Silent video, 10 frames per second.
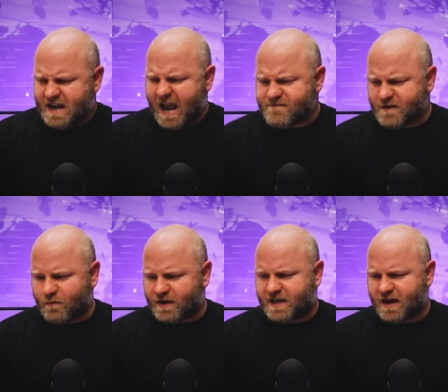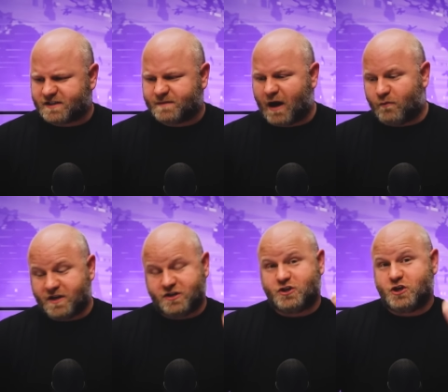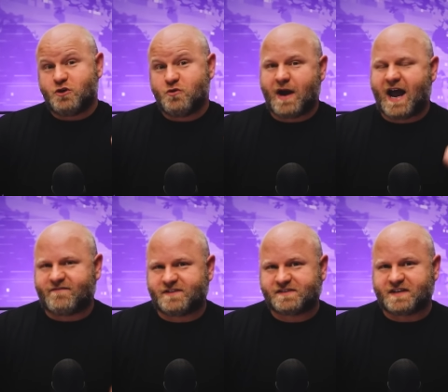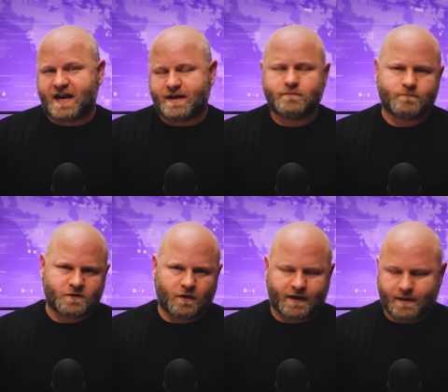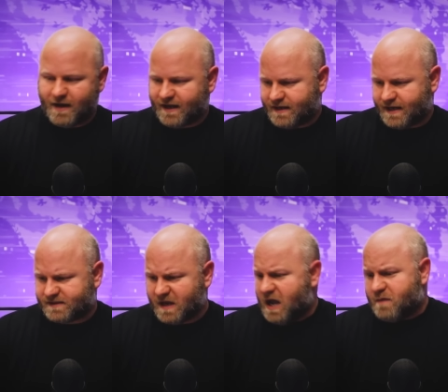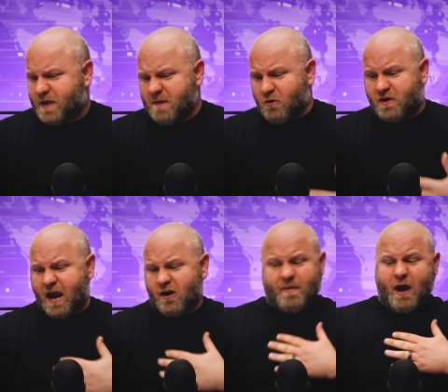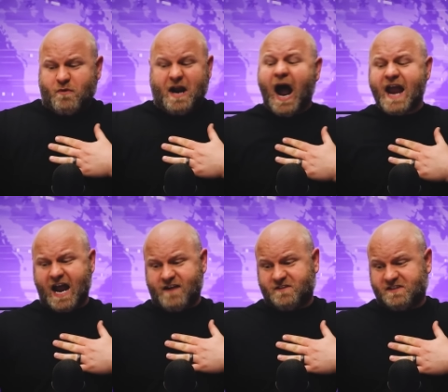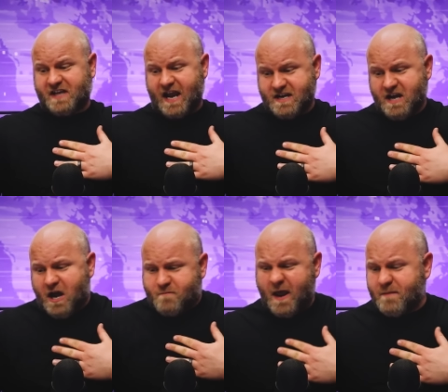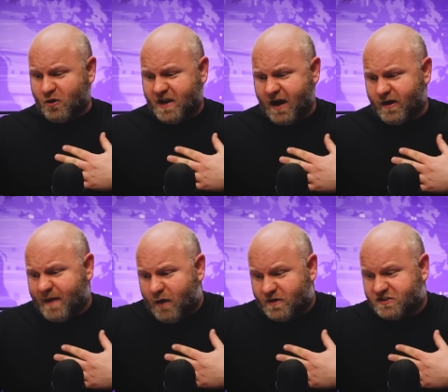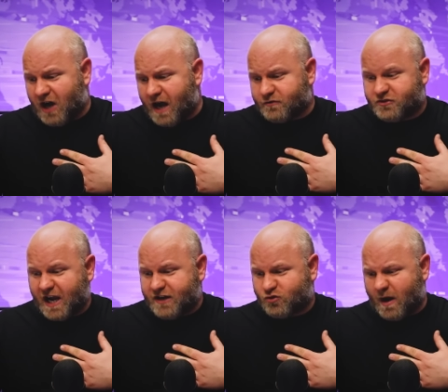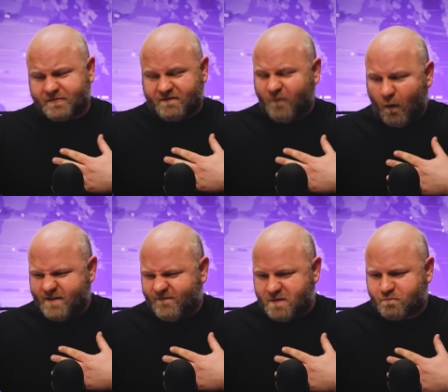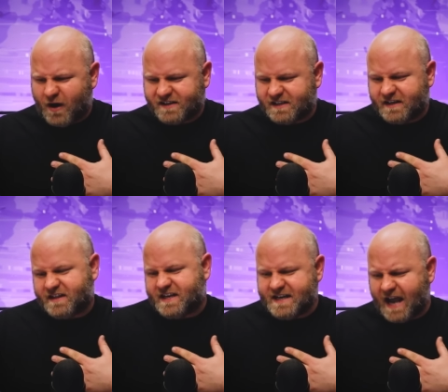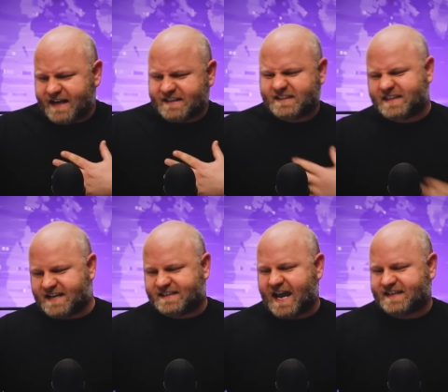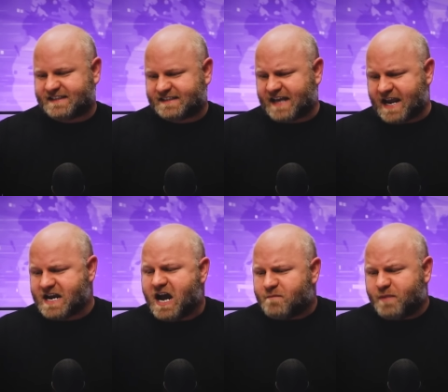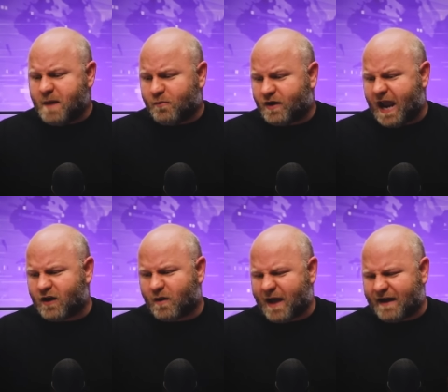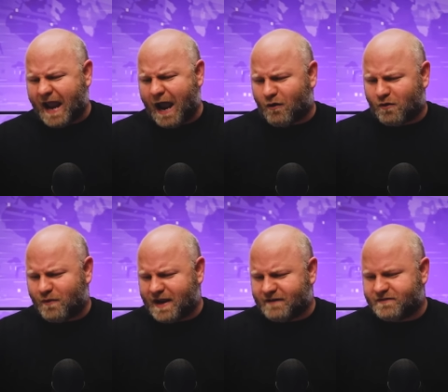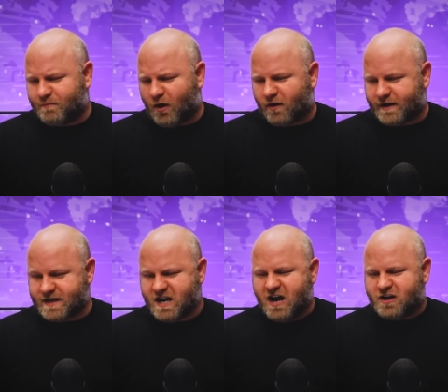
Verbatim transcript: Everyone cares about what you have to say, talking to Matt Gaetz. People care about what I have to say. People care about what Donald J. Trump, the 45th president of the United States, has to say. People care about our wing of the party.